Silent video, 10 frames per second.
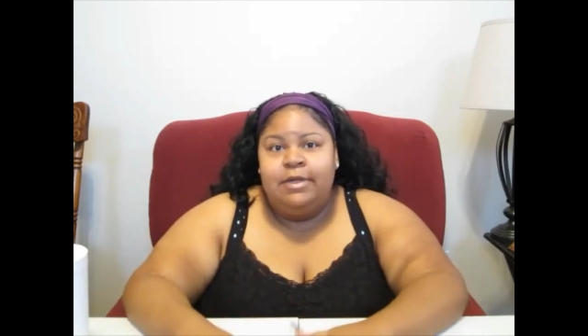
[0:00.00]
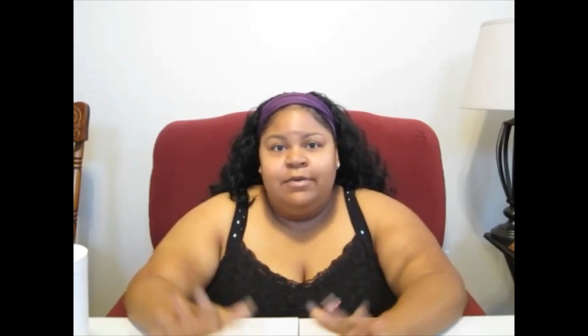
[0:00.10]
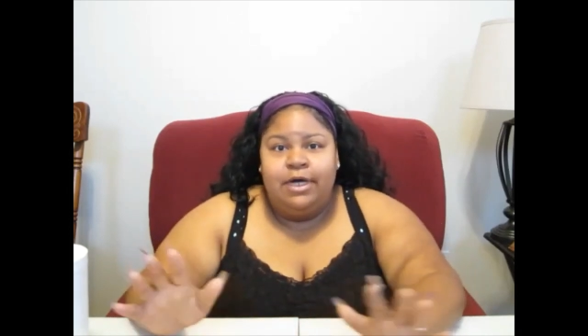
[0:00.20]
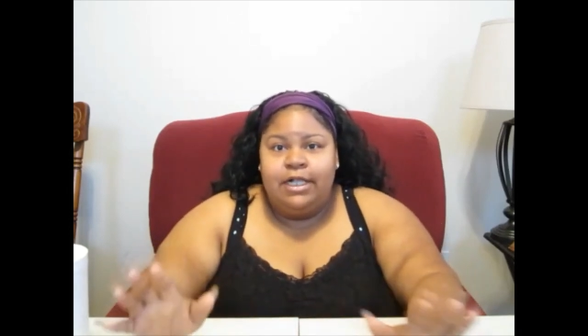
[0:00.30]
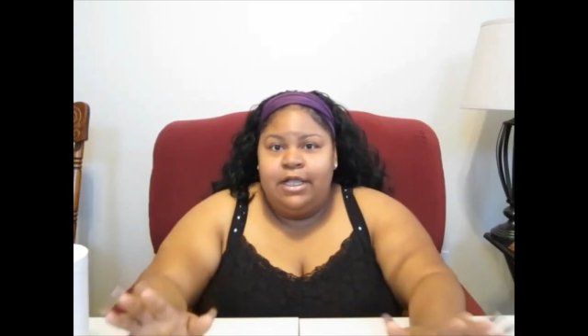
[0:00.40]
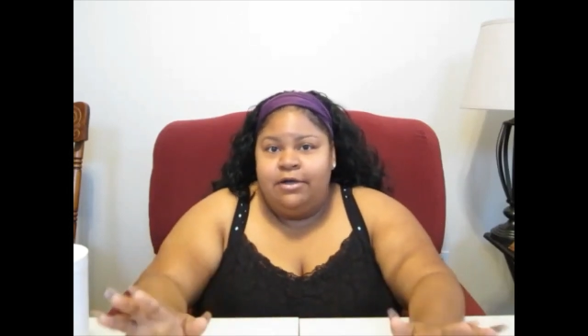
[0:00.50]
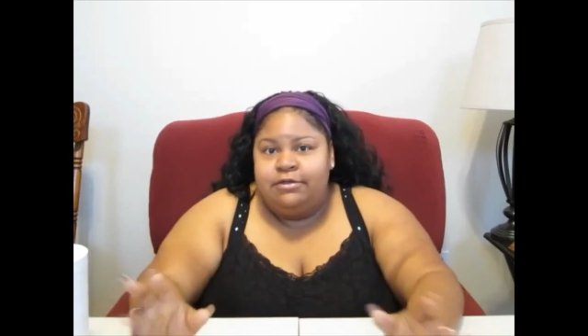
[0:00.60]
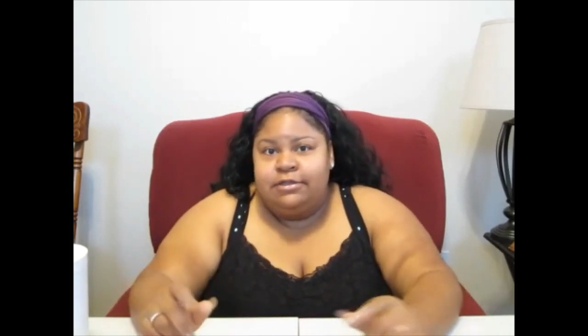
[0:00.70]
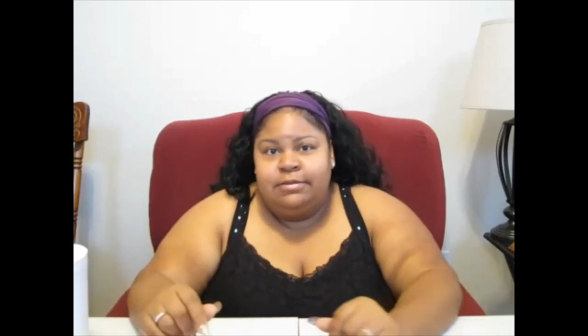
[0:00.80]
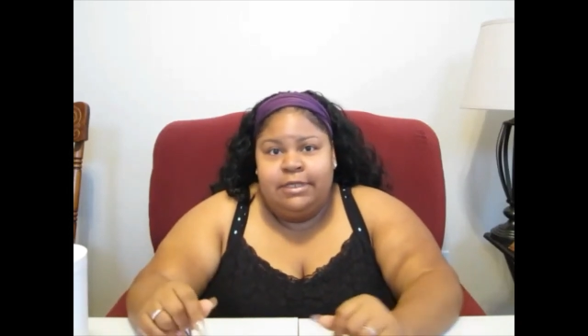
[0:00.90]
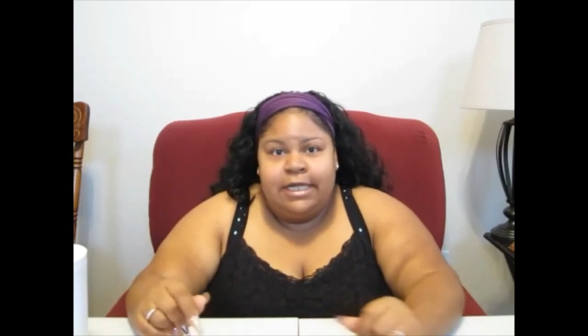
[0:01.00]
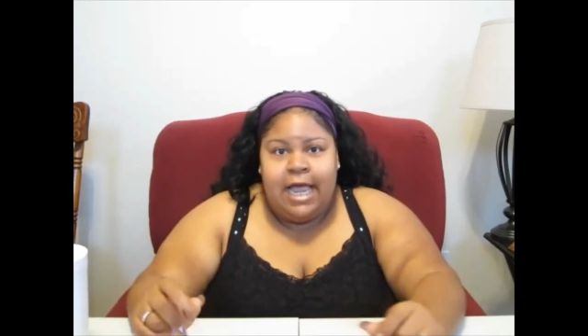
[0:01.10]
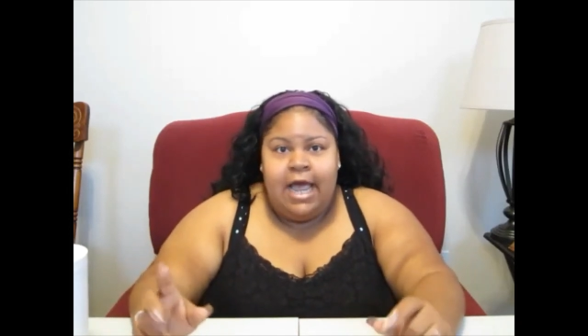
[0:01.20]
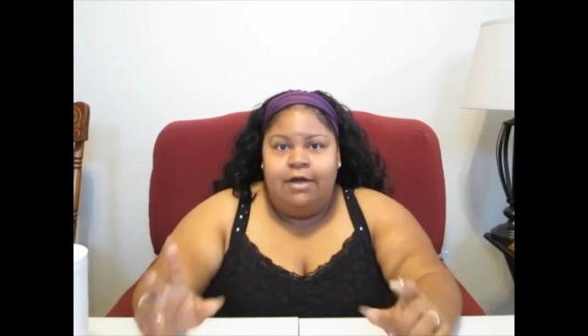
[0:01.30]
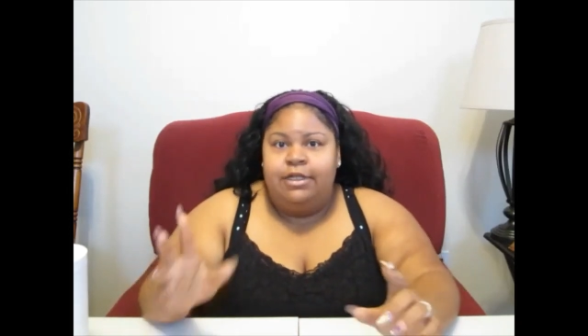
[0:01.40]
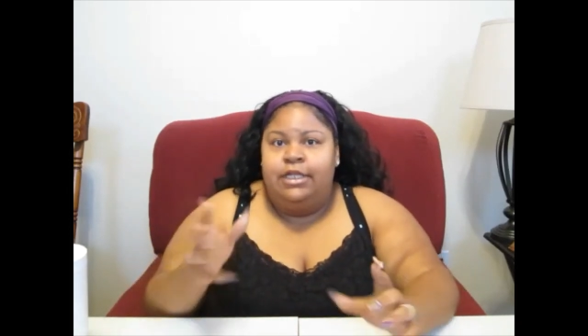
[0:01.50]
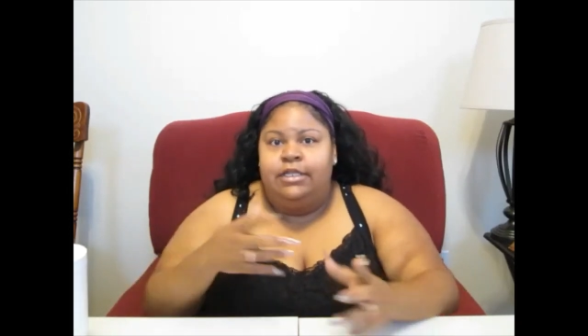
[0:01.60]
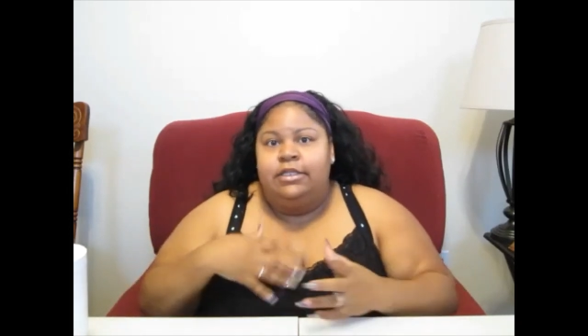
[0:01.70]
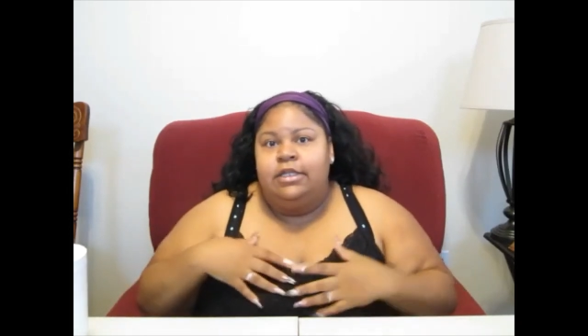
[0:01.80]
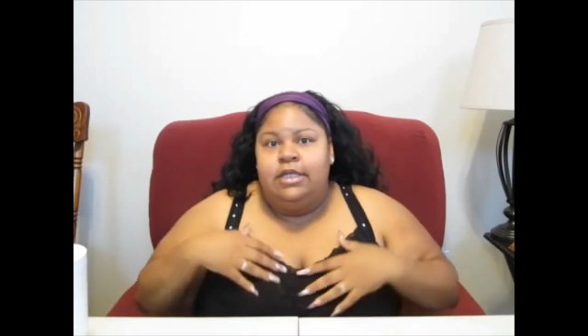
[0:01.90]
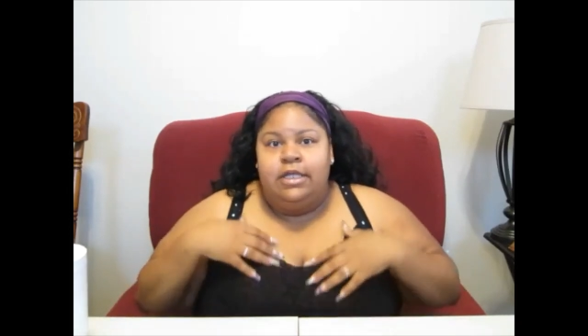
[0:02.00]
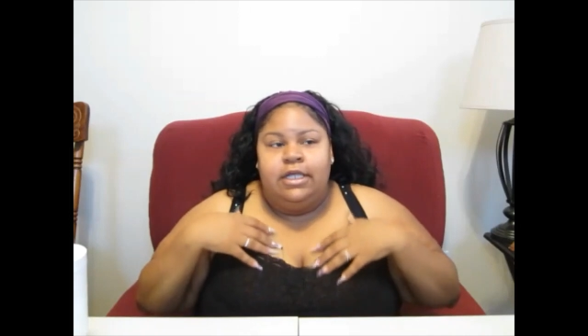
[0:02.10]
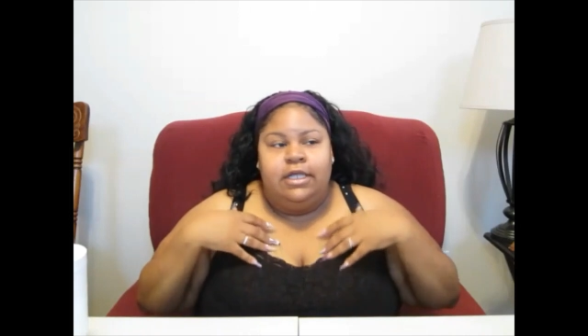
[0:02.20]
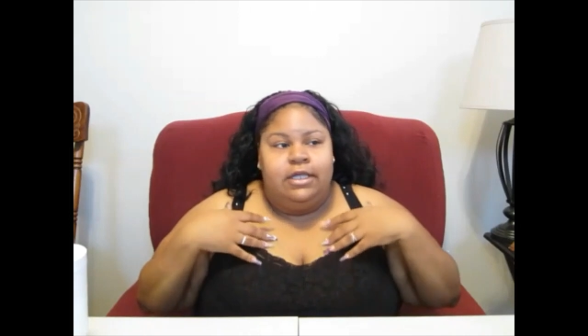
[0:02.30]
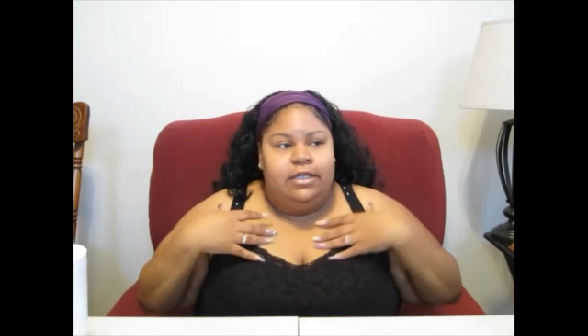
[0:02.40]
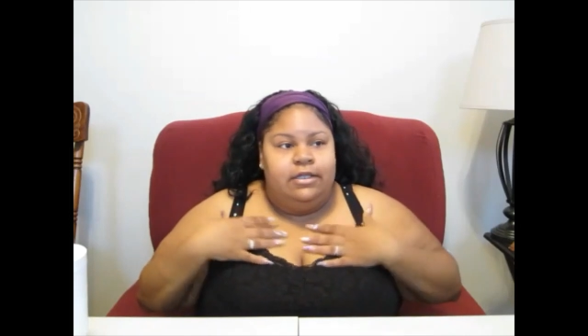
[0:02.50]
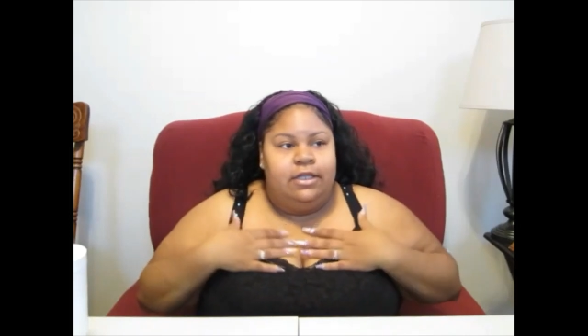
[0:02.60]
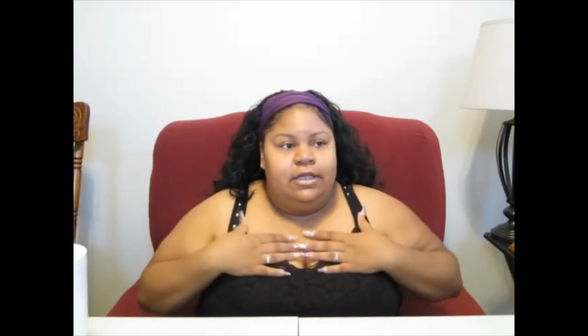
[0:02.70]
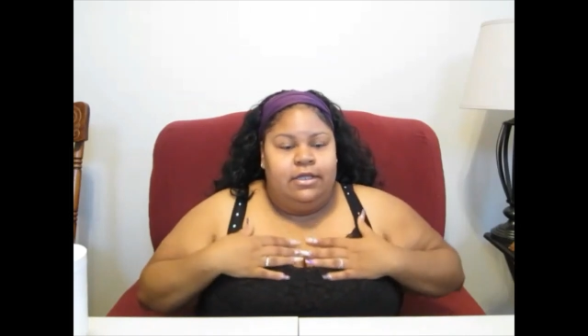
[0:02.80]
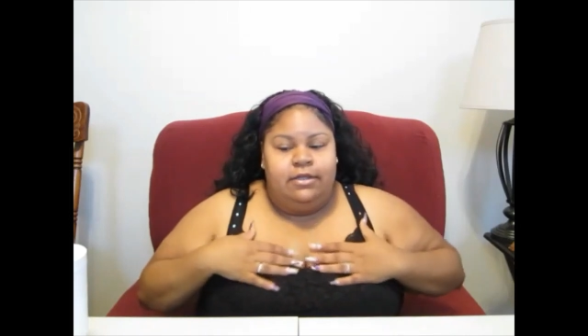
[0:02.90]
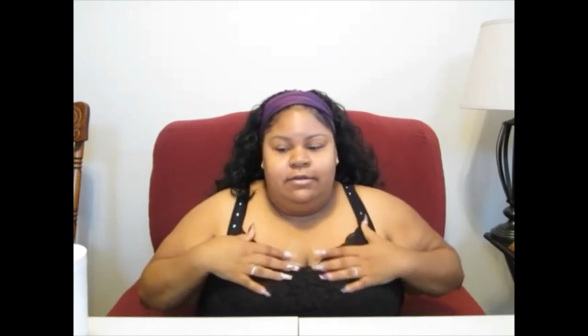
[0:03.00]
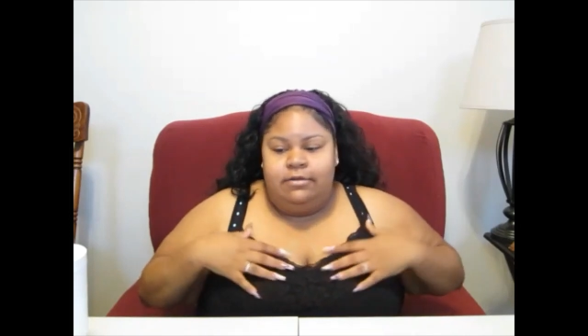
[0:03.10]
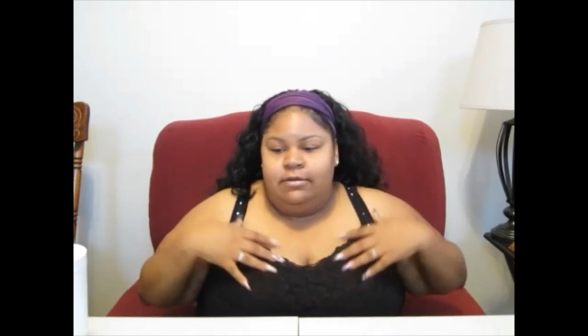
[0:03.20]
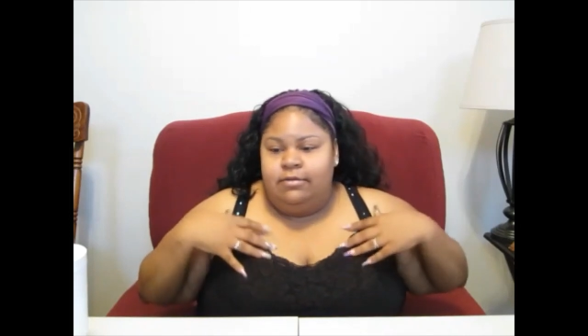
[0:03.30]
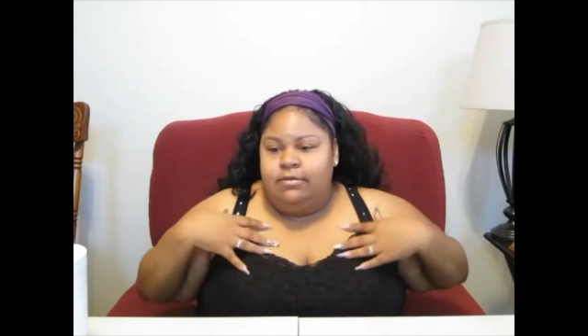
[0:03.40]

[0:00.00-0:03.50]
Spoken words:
me what clothes to pick out and